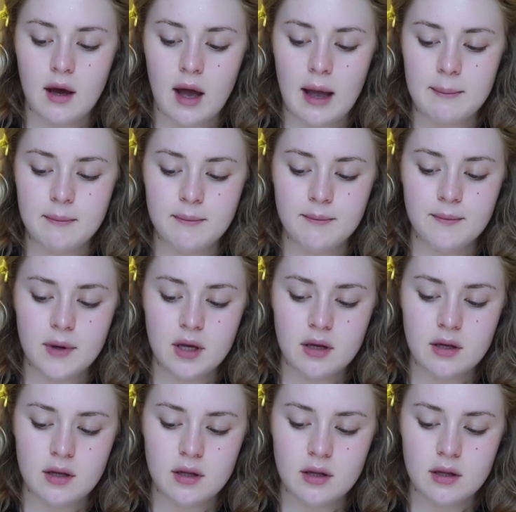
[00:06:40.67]
I'm
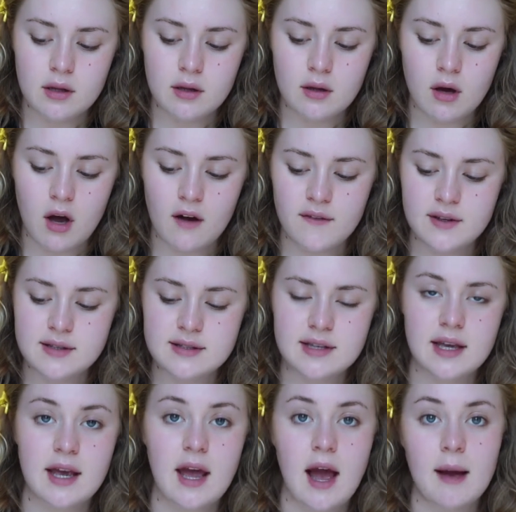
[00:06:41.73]

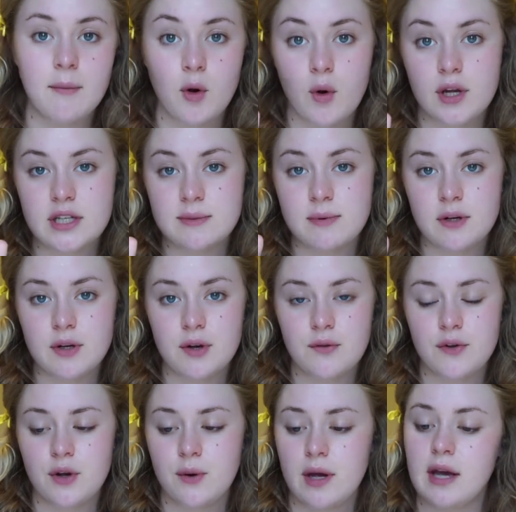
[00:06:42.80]
going to be
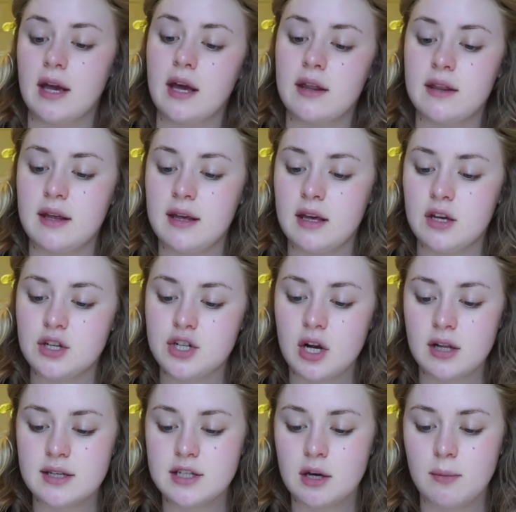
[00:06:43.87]
reviewing the
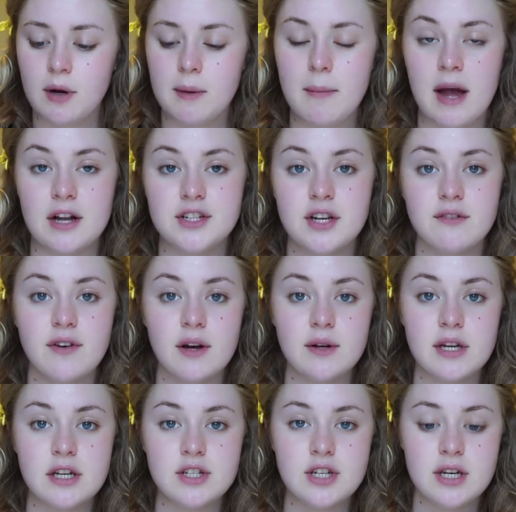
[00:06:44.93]
Charlotte Tilbury Magic
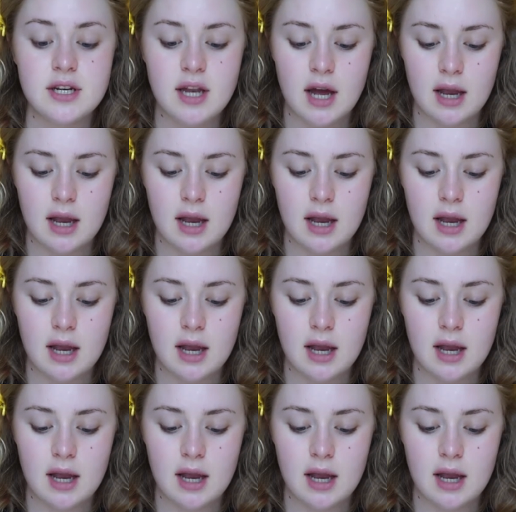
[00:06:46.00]
Foundation.